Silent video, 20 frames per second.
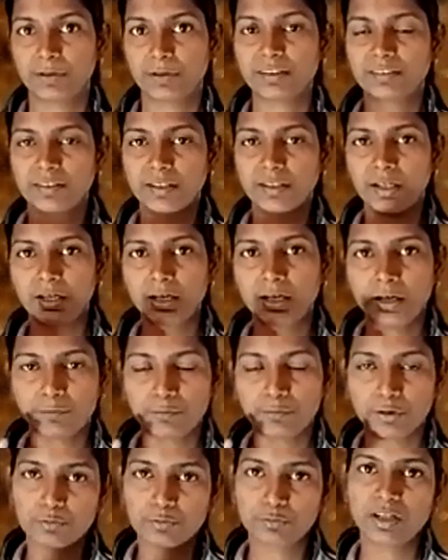Let's say,
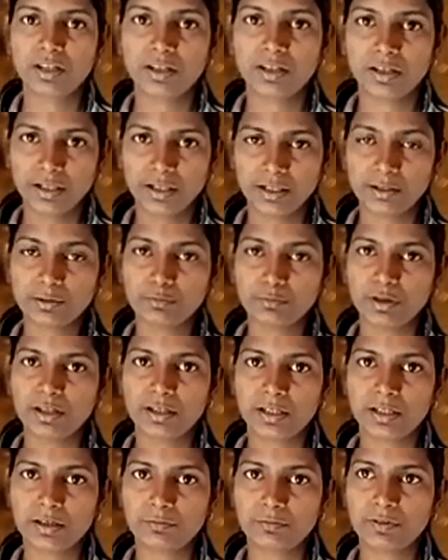for one day, in one
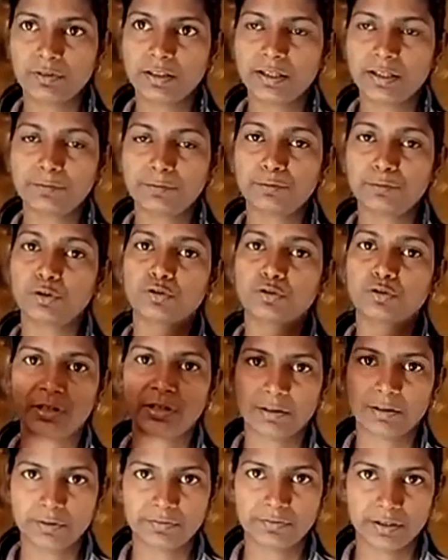day, we do 4 to
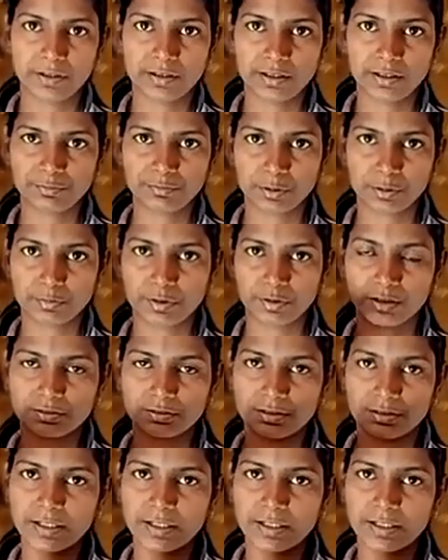5 different types of tasks.